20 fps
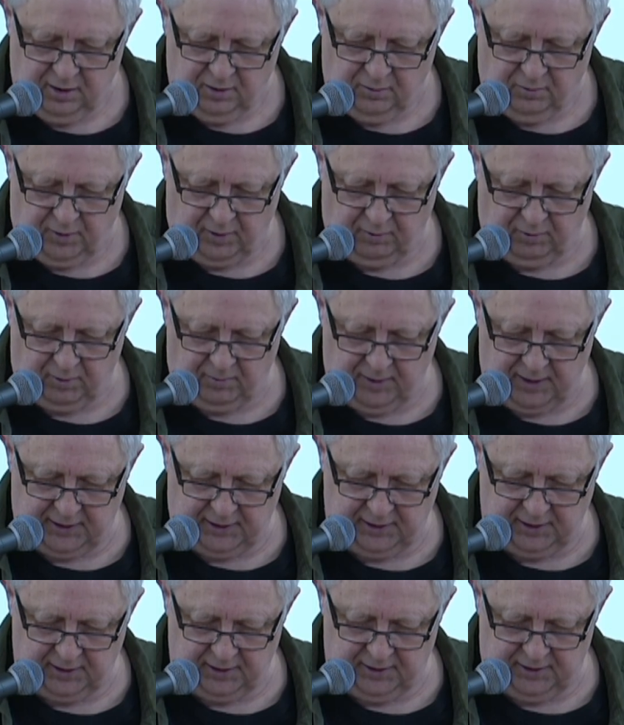We were
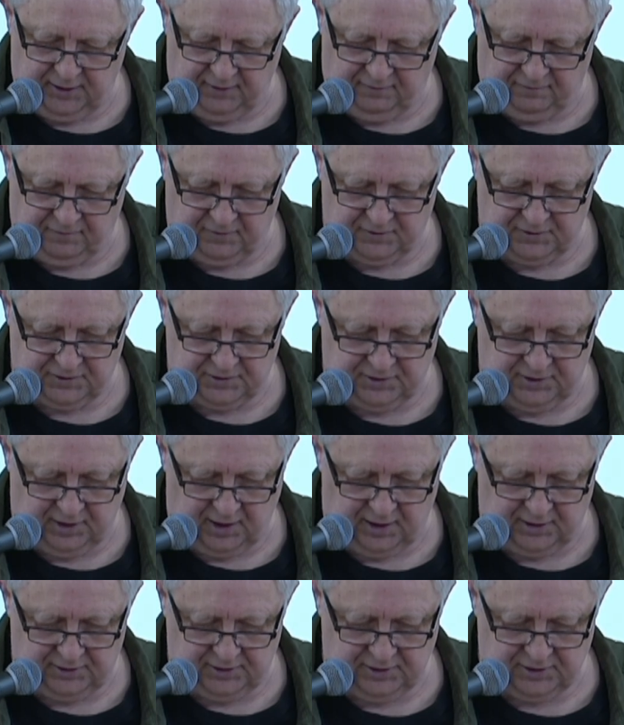making a difference,
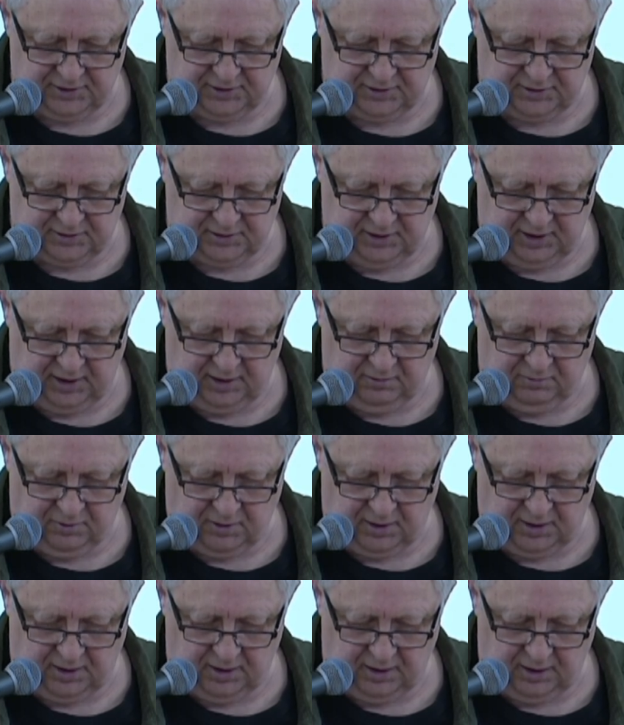not just in
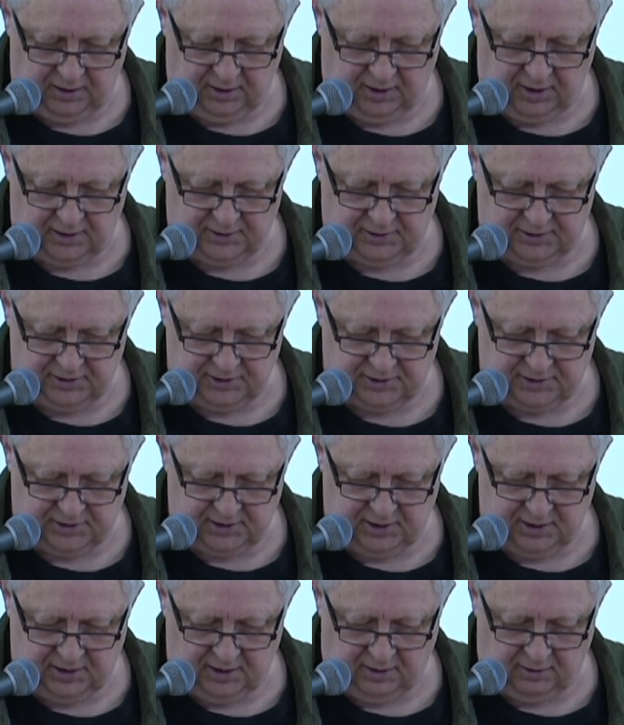one, not just
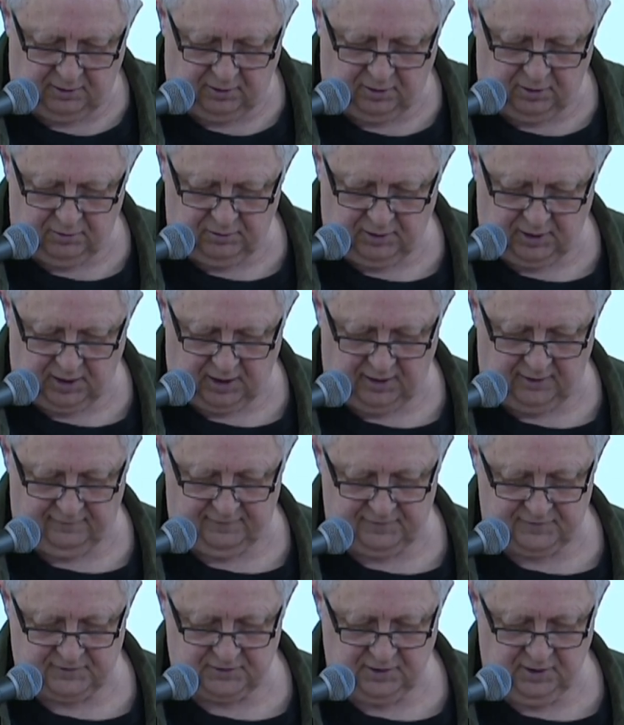in our own
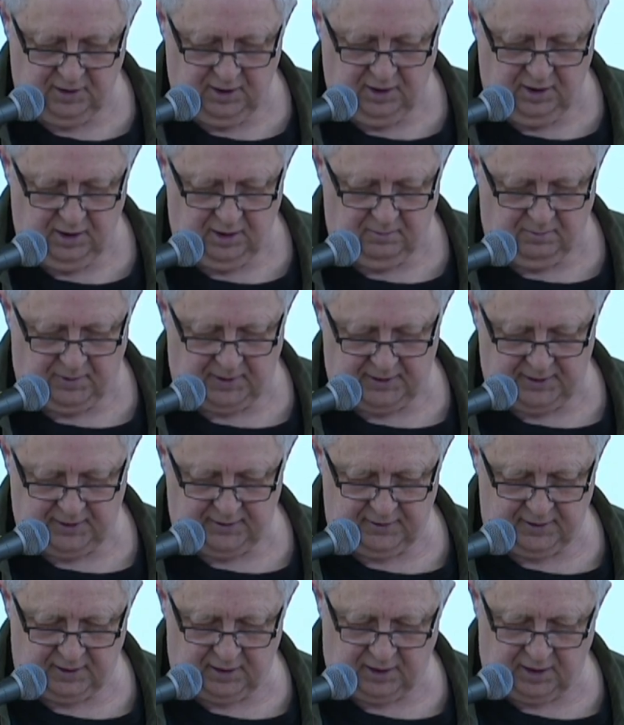lives, but in
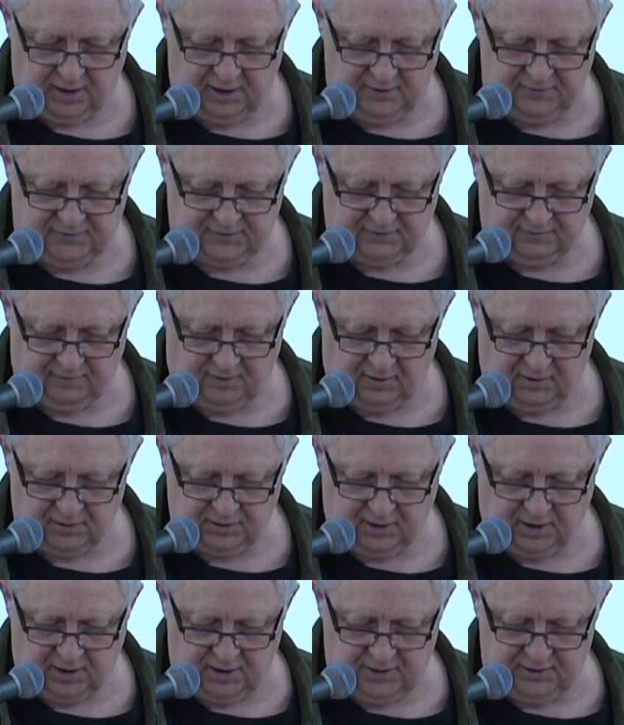the lives of all
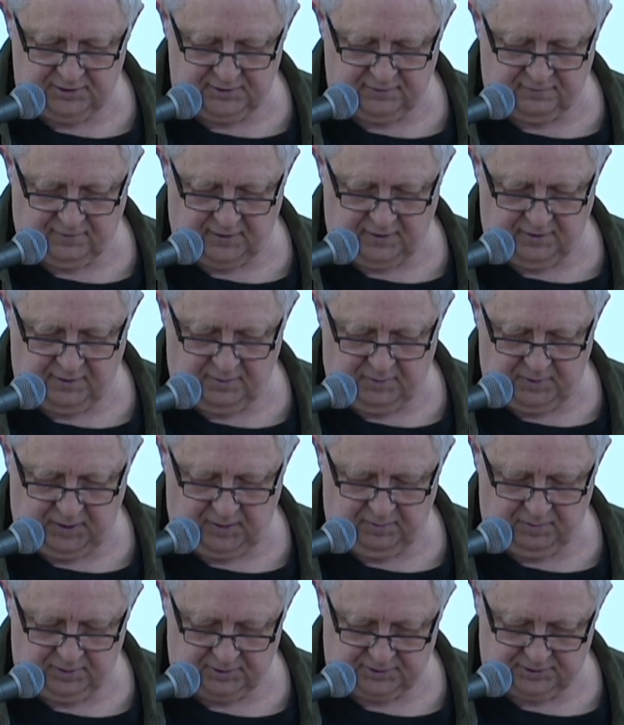kinds of other
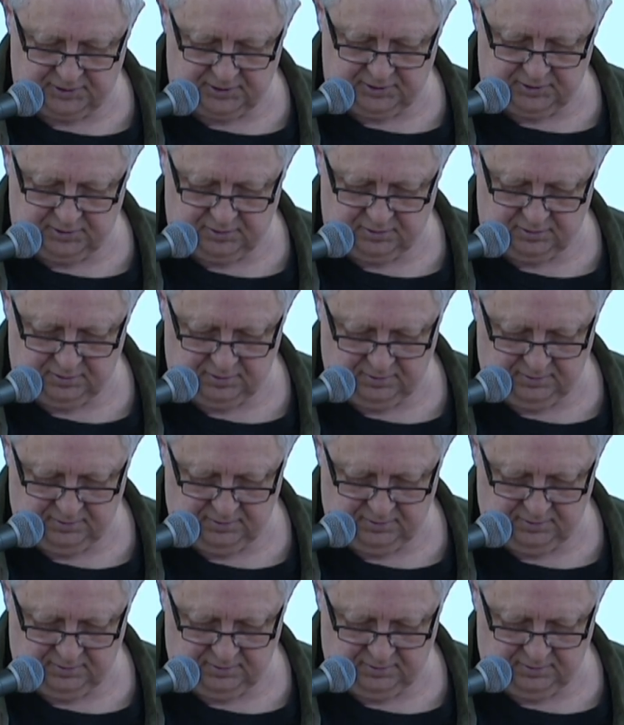people too.